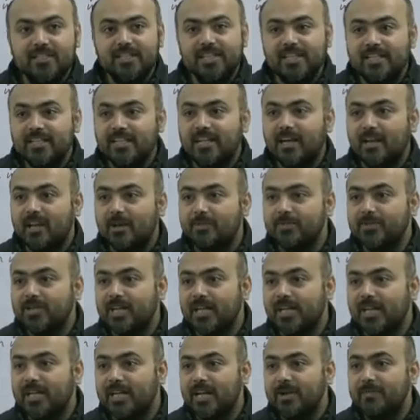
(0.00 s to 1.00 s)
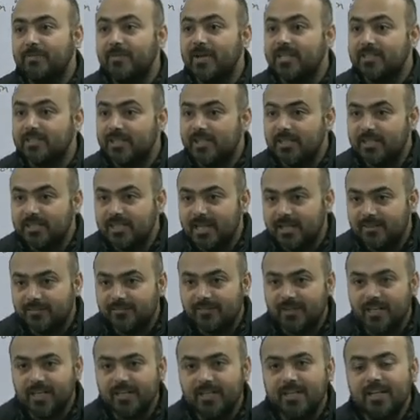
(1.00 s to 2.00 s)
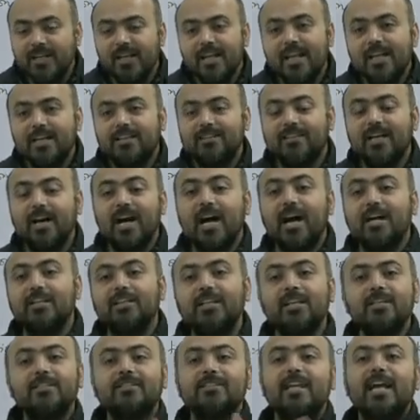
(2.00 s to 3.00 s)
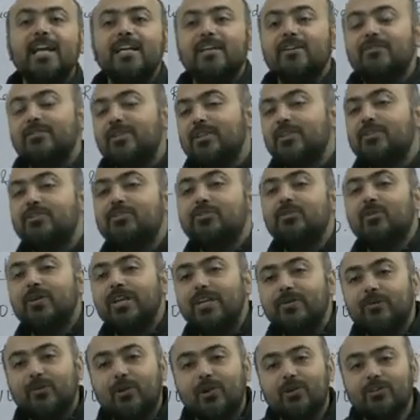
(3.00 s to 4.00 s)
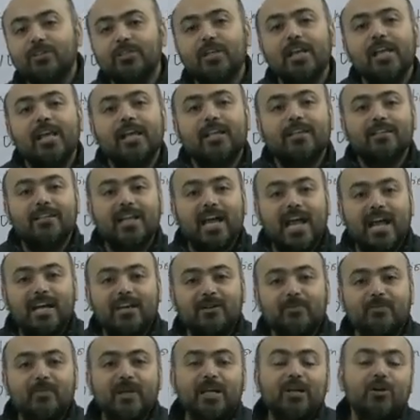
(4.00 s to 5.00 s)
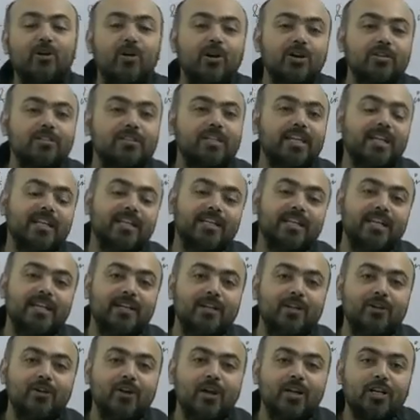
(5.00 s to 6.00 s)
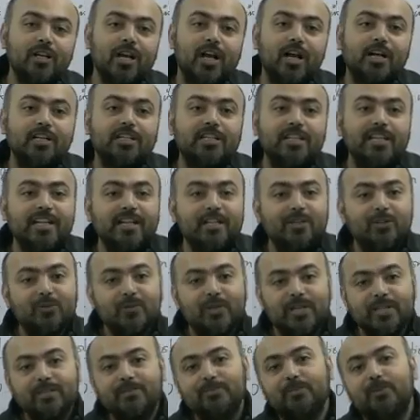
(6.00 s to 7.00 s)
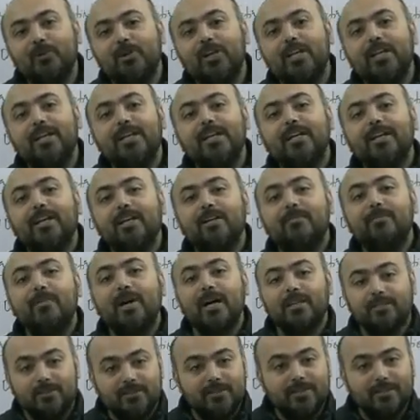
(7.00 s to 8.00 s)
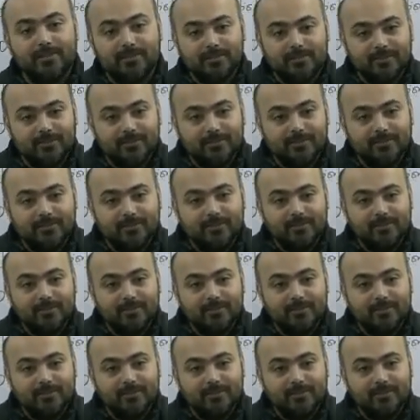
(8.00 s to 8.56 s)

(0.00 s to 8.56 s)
in corruption and embezzled that fund. The other side of the story was that because he did not agree to his political masters,